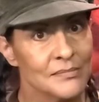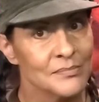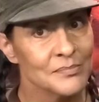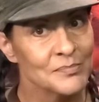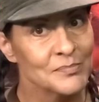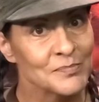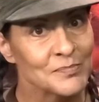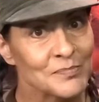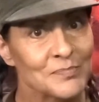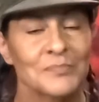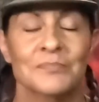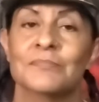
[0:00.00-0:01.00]

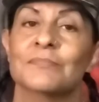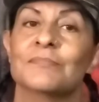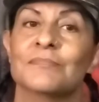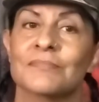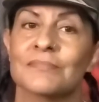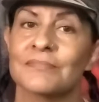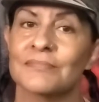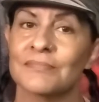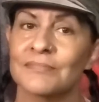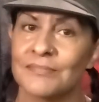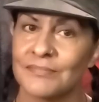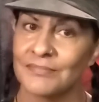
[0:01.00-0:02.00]

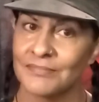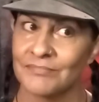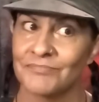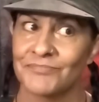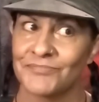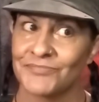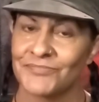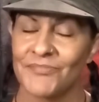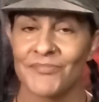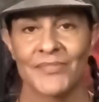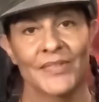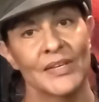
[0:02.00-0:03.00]

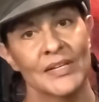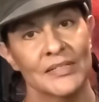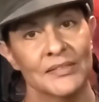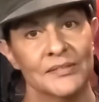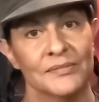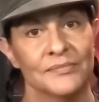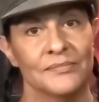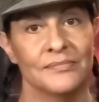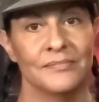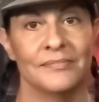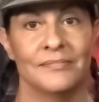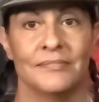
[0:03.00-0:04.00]

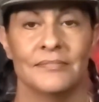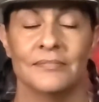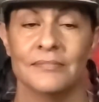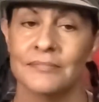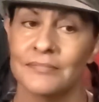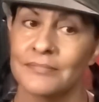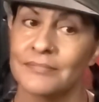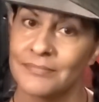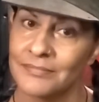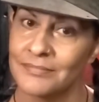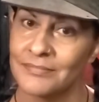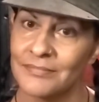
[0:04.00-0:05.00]

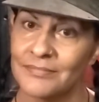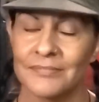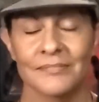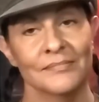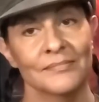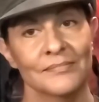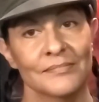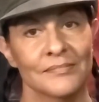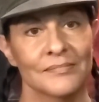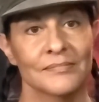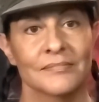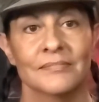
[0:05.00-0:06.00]

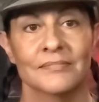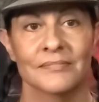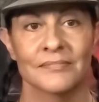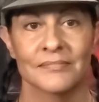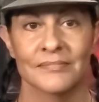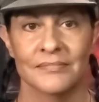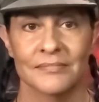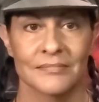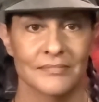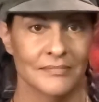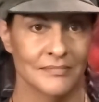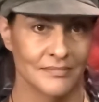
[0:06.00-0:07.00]

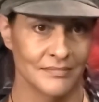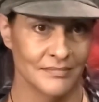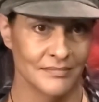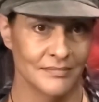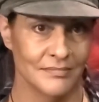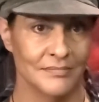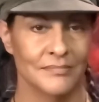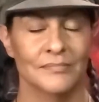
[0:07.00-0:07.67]
(not speaking)